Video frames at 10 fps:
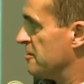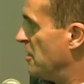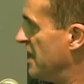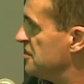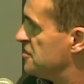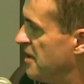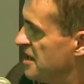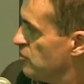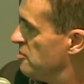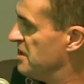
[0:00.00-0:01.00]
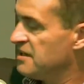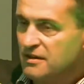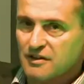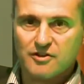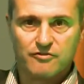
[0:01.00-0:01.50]
And by end-to-end, we
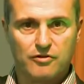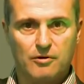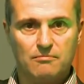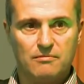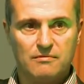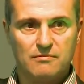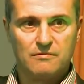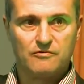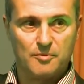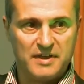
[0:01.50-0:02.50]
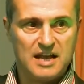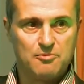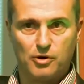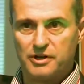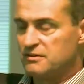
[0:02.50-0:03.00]
mean from the
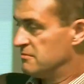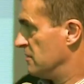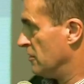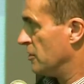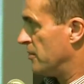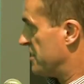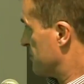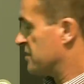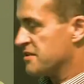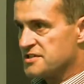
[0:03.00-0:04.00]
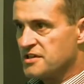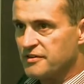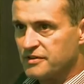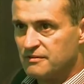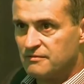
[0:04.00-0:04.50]
endpoint all the way through to the
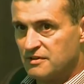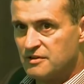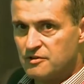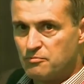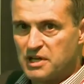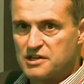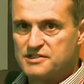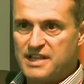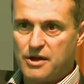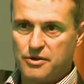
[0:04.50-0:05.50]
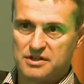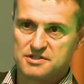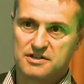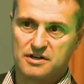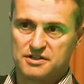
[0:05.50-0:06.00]
server. Because now you can
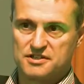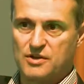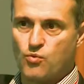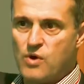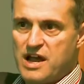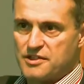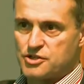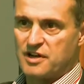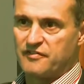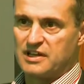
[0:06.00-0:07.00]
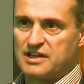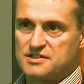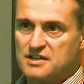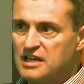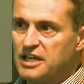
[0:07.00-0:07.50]
start to see where the traffic is,
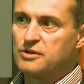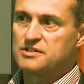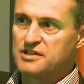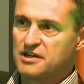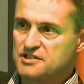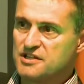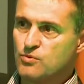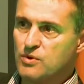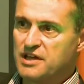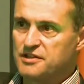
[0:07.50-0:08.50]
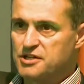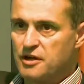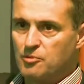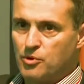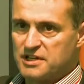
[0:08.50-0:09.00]
you can start to see where the
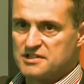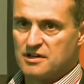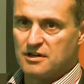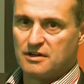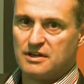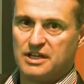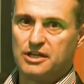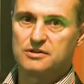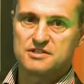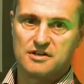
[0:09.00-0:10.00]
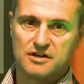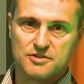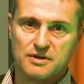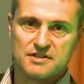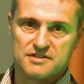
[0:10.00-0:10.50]
choke points are, you can start
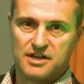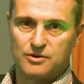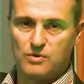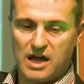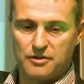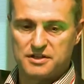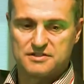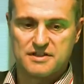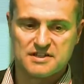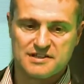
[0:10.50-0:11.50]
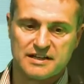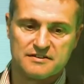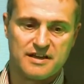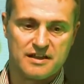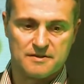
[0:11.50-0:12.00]
to understand how these things link
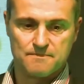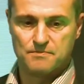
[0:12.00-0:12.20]
together.